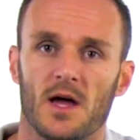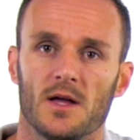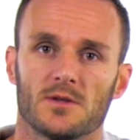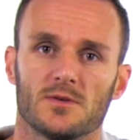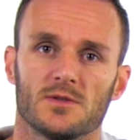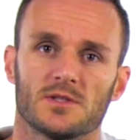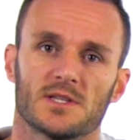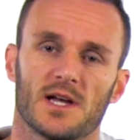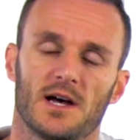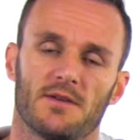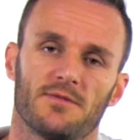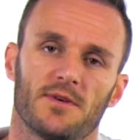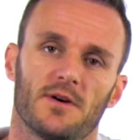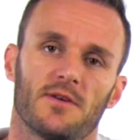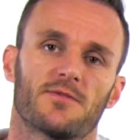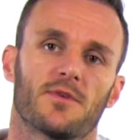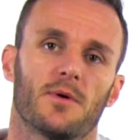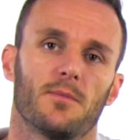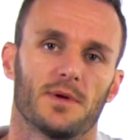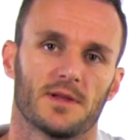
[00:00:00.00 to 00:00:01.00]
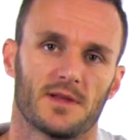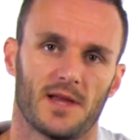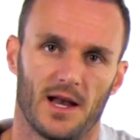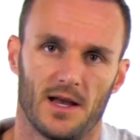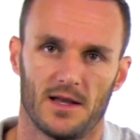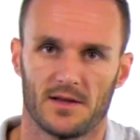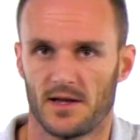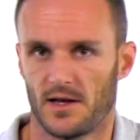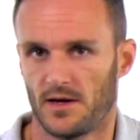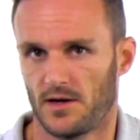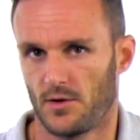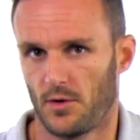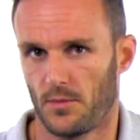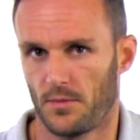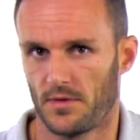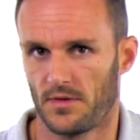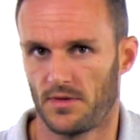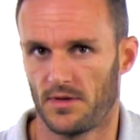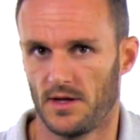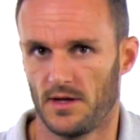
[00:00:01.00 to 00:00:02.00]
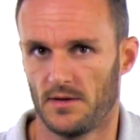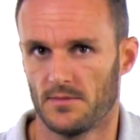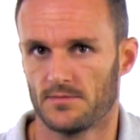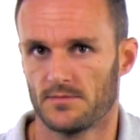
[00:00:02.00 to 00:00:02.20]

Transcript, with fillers: to suffer from patellar